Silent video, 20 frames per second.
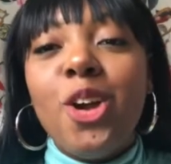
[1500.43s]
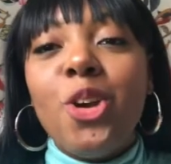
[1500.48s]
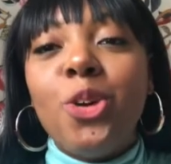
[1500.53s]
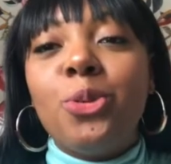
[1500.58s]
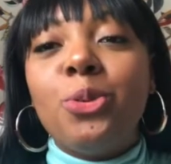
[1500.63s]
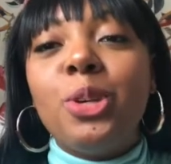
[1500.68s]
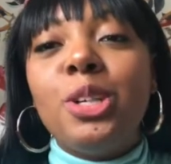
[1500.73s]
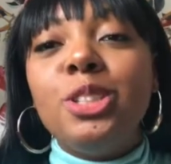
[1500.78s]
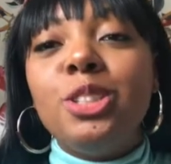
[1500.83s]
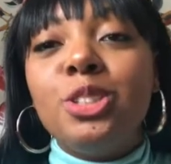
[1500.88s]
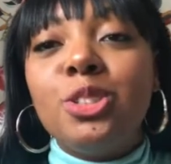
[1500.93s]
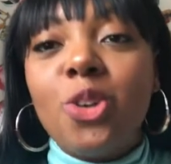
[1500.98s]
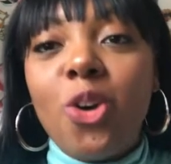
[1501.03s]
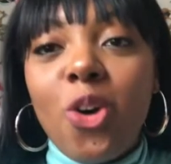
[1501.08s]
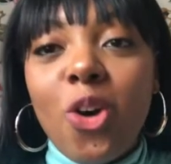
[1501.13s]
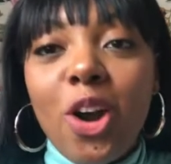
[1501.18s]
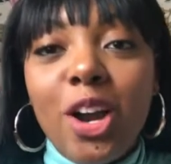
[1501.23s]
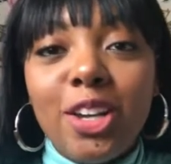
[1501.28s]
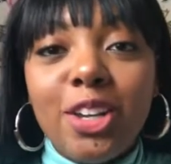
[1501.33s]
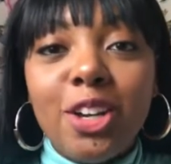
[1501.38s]

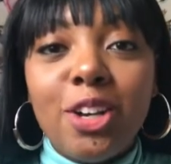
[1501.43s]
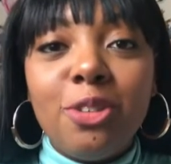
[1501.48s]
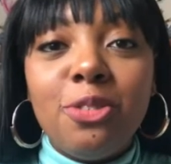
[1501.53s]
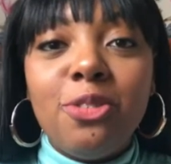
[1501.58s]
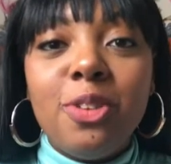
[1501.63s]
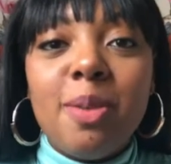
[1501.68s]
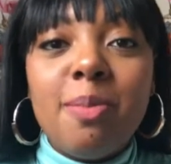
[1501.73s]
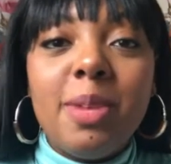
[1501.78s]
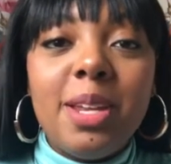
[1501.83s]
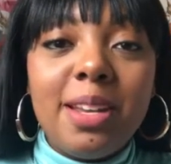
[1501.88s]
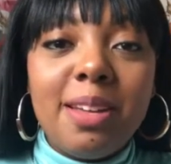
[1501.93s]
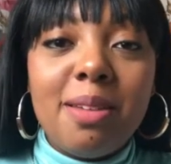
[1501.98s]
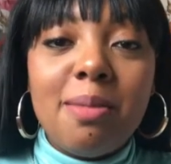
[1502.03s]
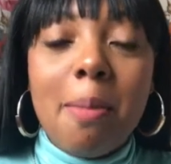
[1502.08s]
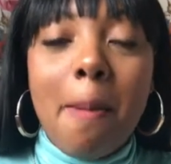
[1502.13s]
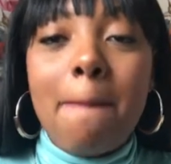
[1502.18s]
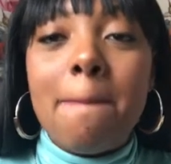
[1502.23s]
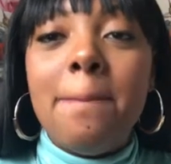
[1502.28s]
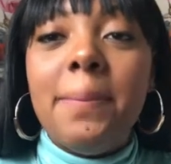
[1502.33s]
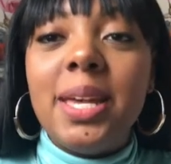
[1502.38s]
restore your
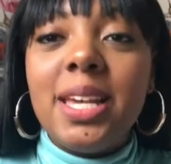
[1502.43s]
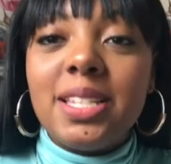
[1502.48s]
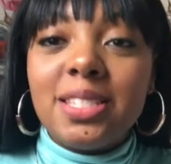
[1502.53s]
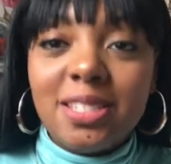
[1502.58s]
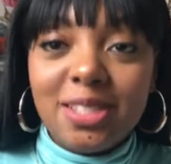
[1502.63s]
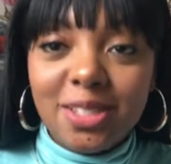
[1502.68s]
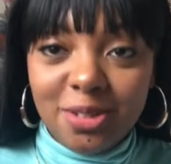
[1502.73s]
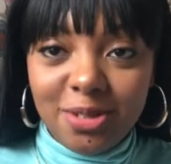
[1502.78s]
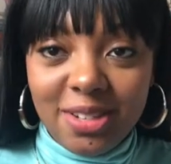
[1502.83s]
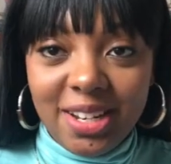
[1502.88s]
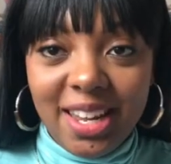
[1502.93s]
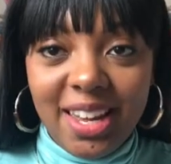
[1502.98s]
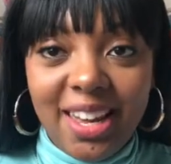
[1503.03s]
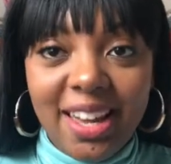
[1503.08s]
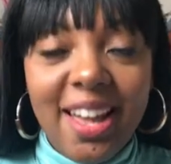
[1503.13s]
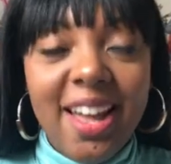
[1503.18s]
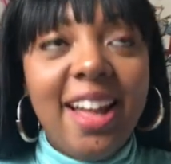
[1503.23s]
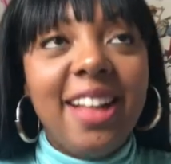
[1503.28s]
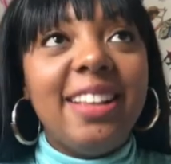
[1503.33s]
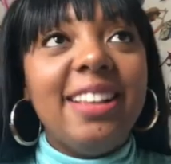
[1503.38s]
feminine
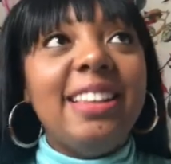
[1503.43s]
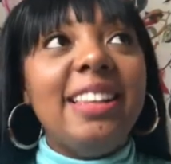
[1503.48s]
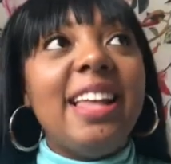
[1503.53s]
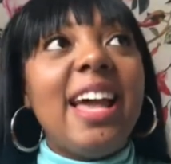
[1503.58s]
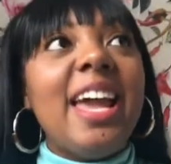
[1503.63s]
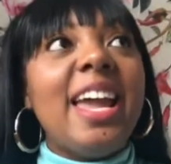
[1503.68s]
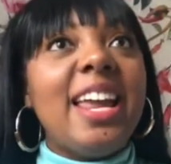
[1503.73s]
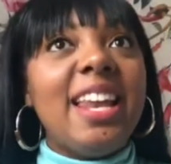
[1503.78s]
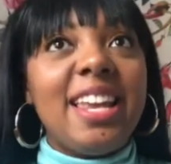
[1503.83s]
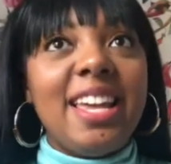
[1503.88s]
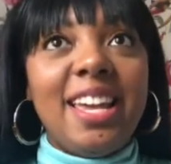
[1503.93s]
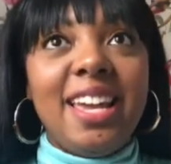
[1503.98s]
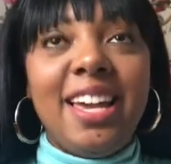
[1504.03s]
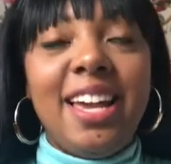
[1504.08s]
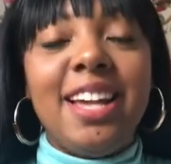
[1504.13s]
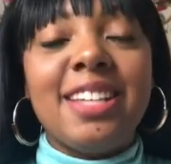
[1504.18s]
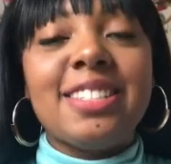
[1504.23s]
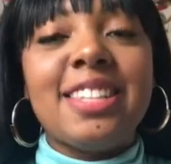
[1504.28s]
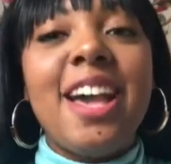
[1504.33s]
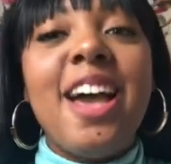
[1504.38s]
mystery.
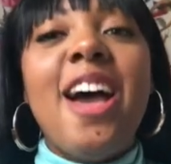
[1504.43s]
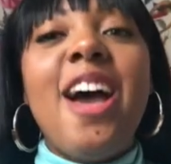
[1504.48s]
Ladies,